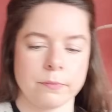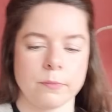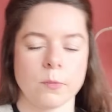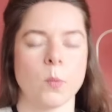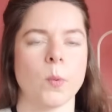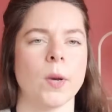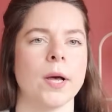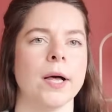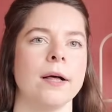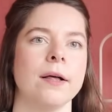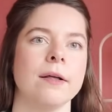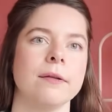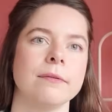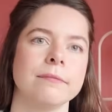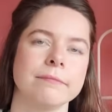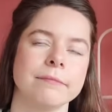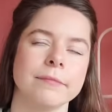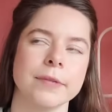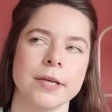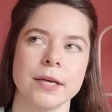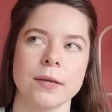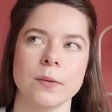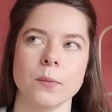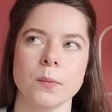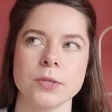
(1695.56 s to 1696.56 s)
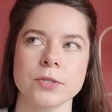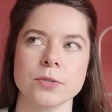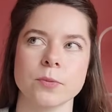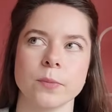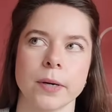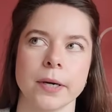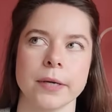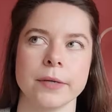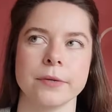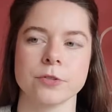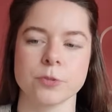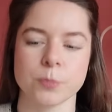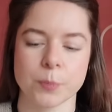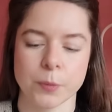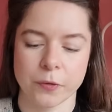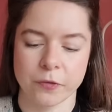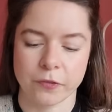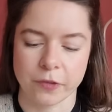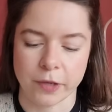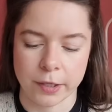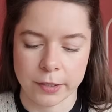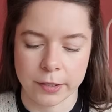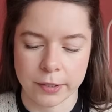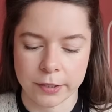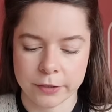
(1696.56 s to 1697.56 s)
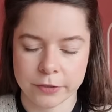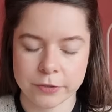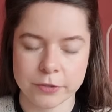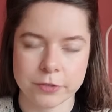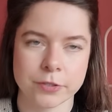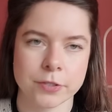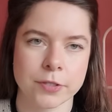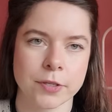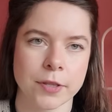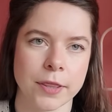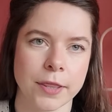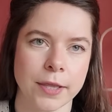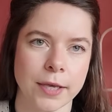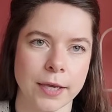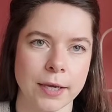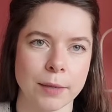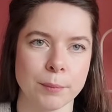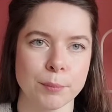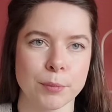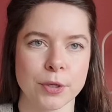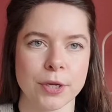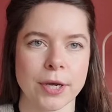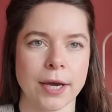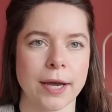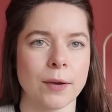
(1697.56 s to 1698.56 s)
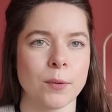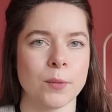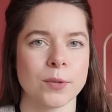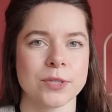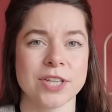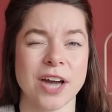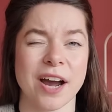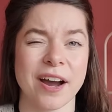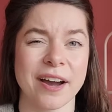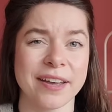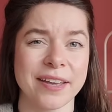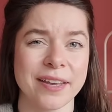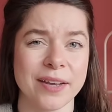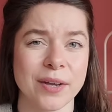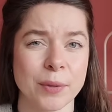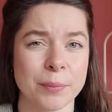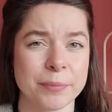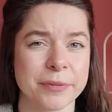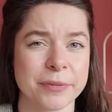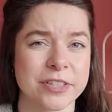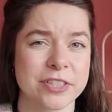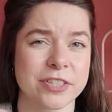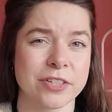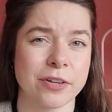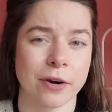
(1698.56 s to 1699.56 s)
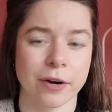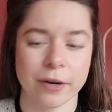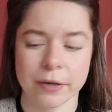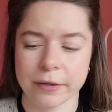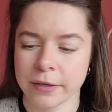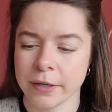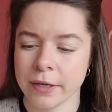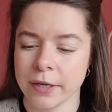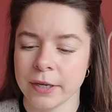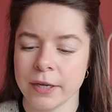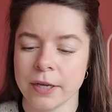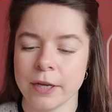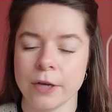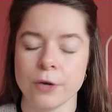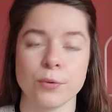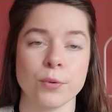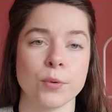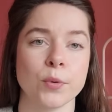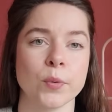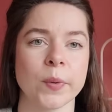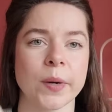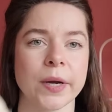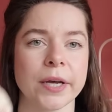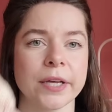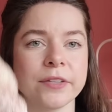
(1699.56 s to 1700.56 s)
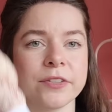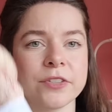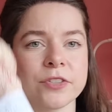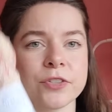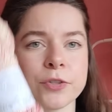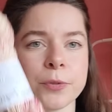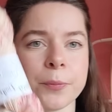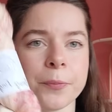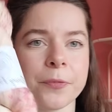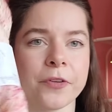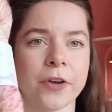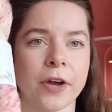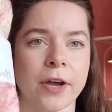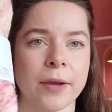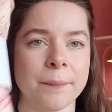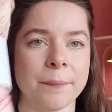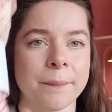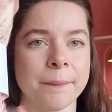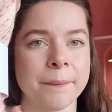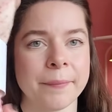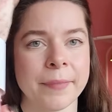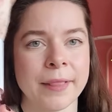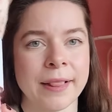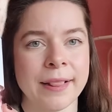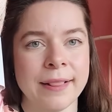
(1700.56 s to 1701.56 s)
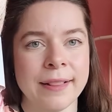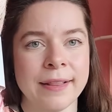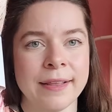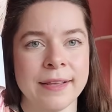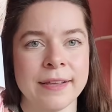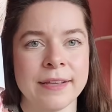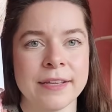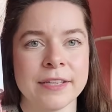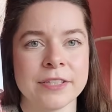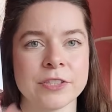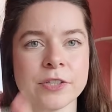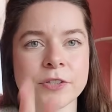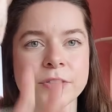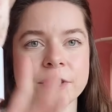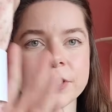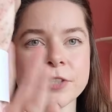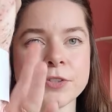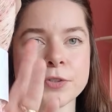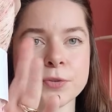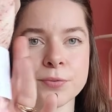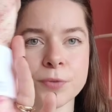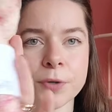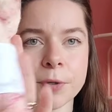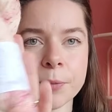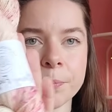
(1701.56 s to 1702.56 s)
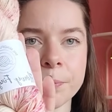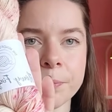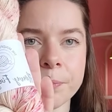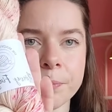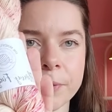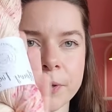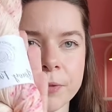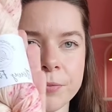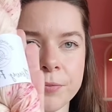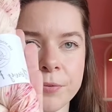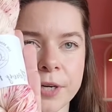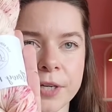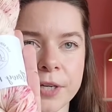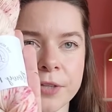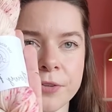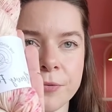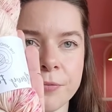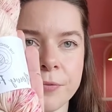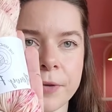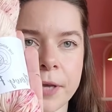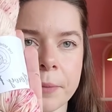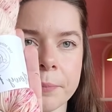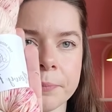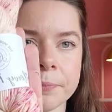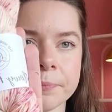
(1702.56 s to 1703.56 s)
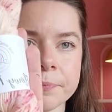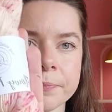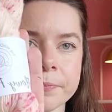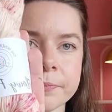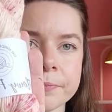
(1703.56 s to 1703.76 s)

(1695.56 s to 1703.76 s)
well, it was quite a spontaneous thing, but I was eyeing up this yarn for quite some time. So this is from my friend Fem,